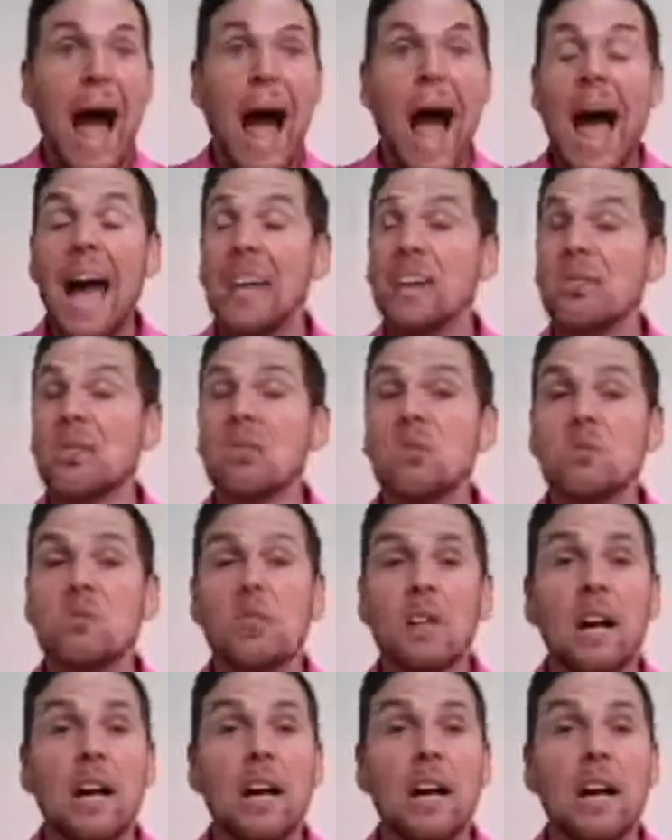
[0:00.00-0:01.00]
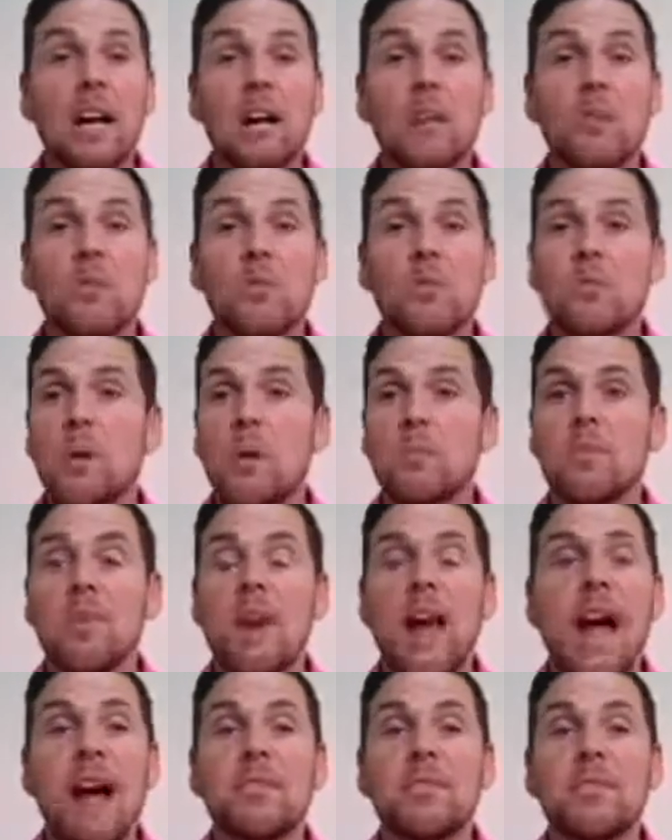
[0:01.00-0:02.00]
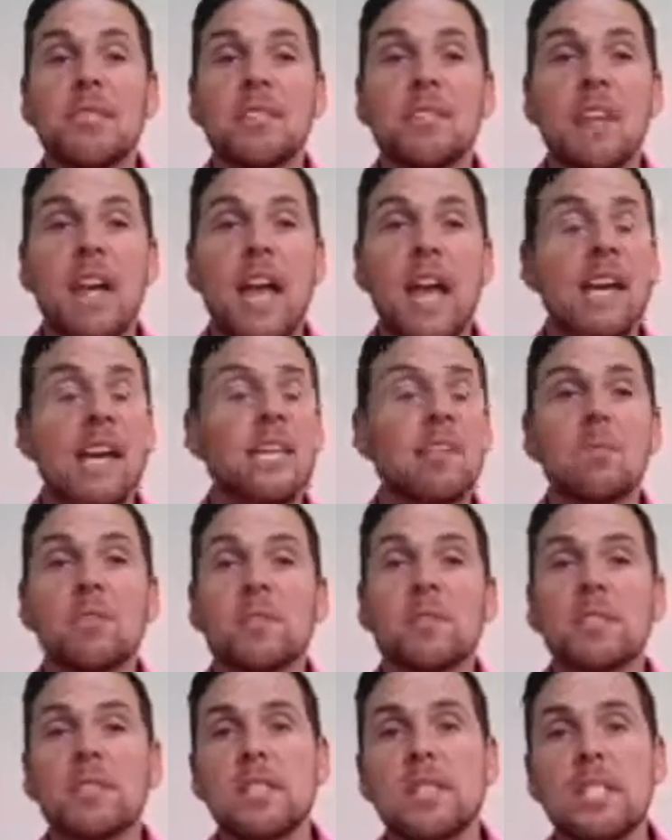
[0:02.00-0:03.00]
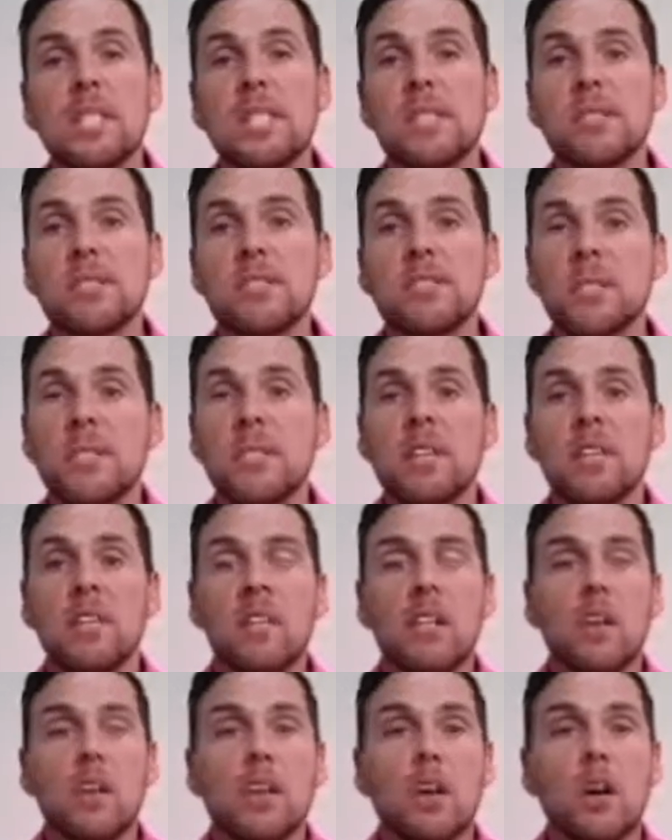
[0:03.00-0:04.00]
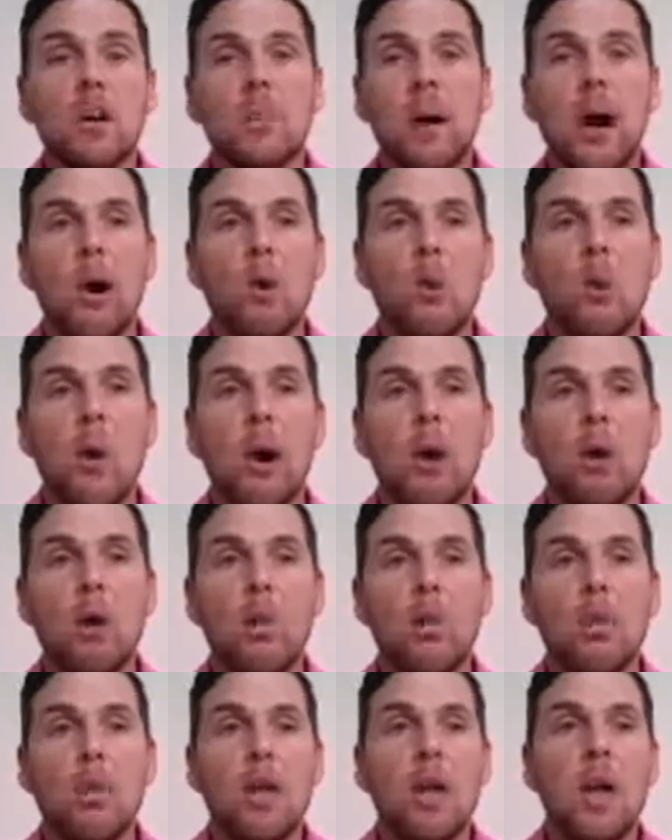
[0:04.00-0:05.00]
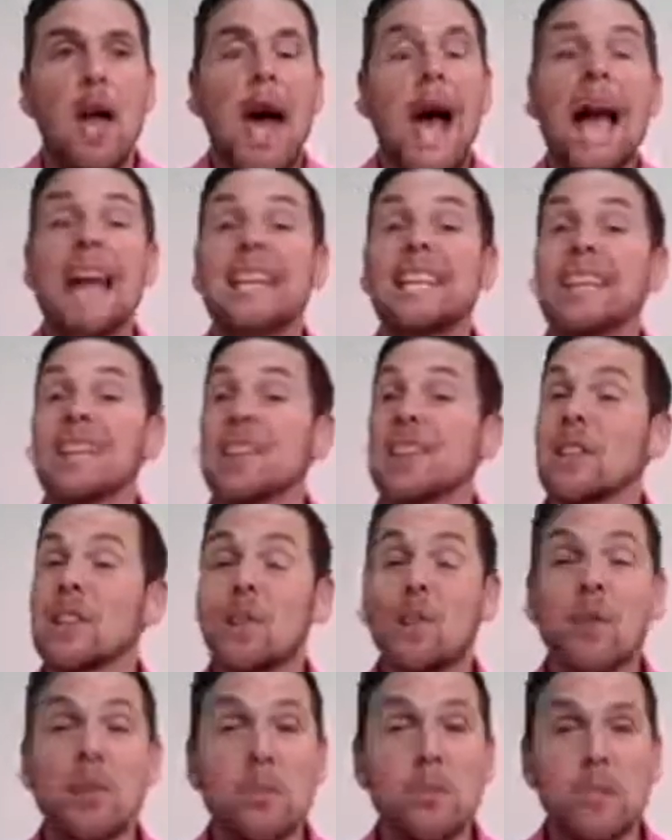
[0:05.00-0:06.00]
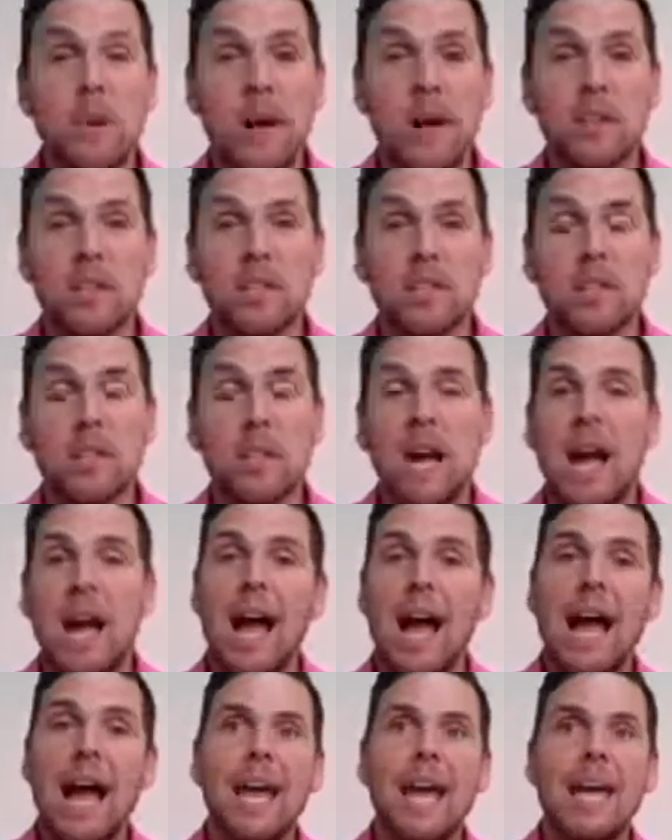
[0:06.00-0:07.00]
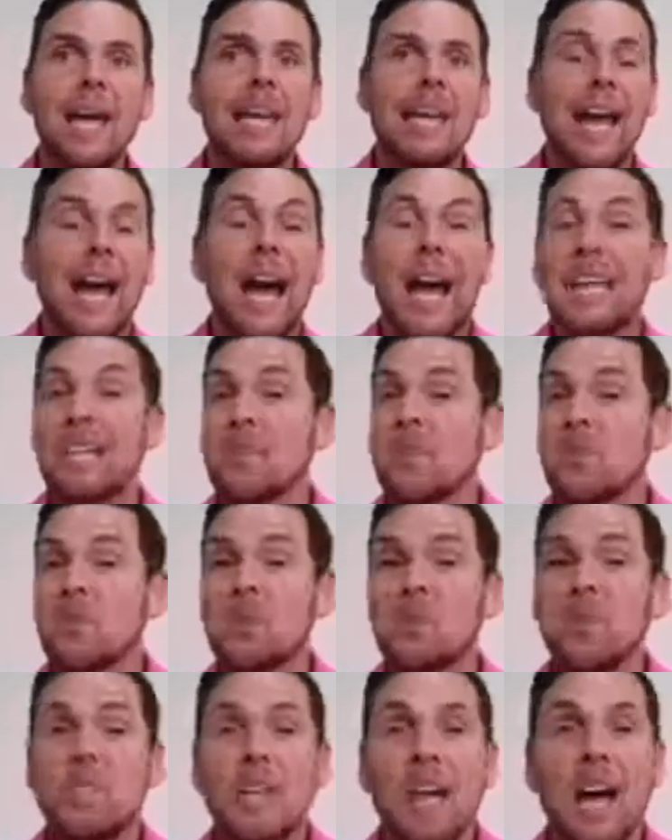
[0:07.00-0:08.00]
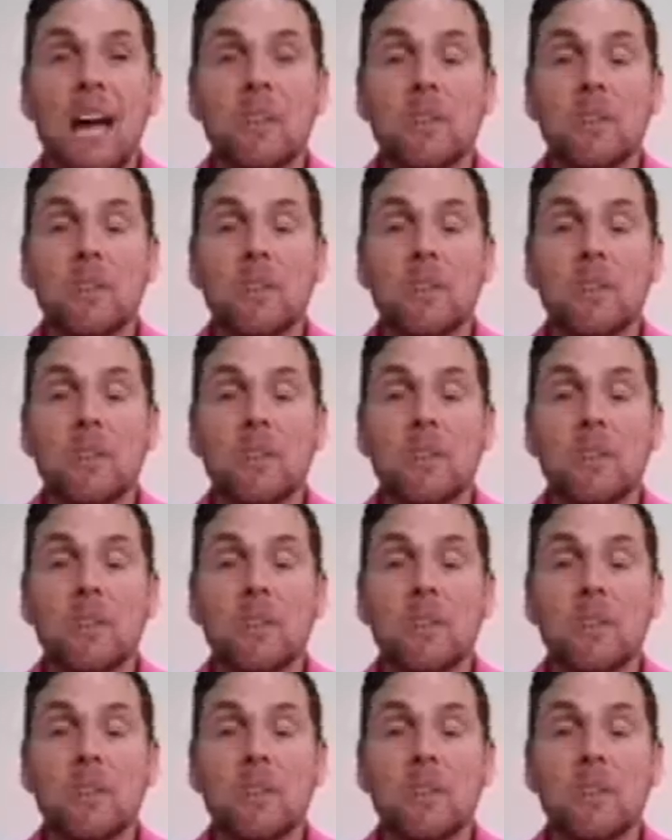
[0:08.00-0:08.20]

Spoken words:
I don't remember having anyone teach me about wealth. I didn't learn about it. I didn't really have